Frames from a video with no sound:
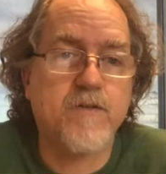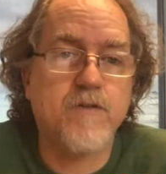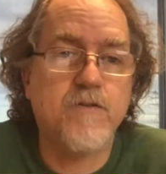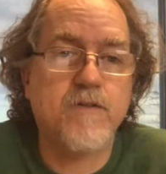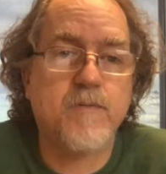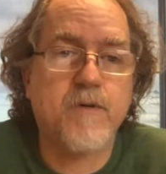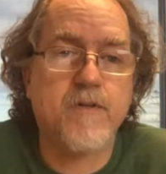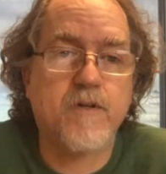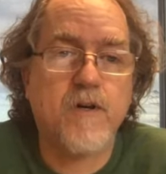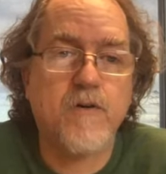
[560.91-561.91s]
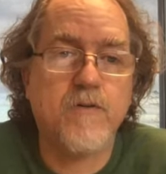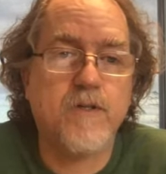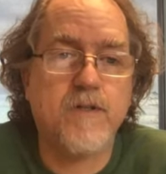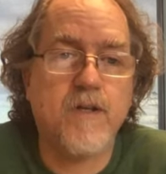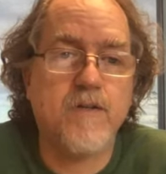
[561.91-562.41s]
using some other code,
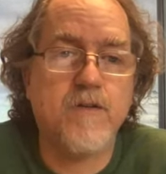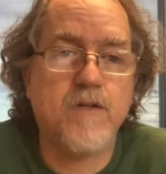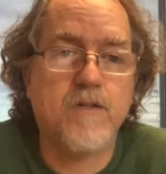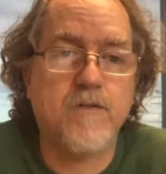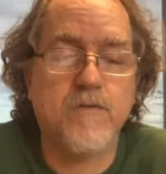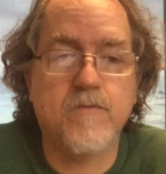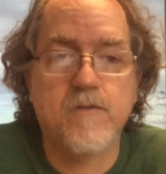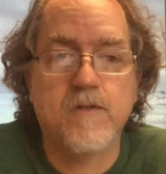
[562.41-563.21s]
and you need to